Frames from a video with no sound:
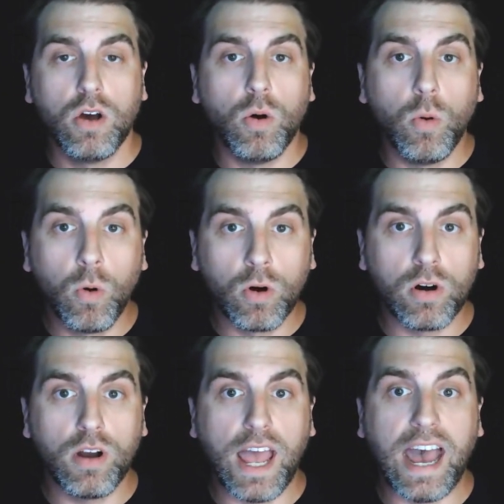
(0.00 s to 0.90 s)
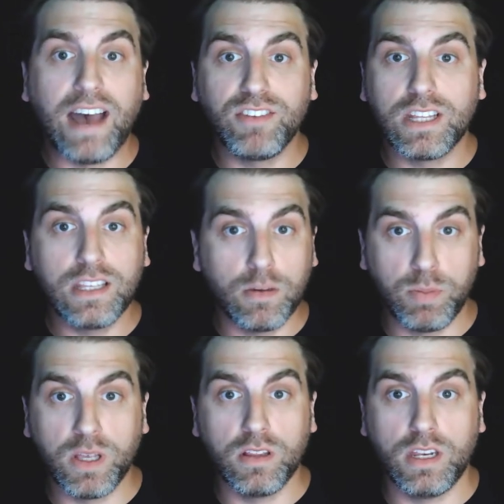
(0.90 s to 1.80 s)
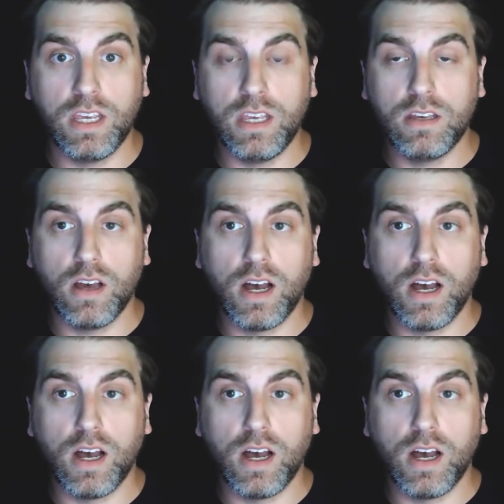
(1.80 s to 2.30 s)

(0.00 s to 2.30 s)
or having the ability,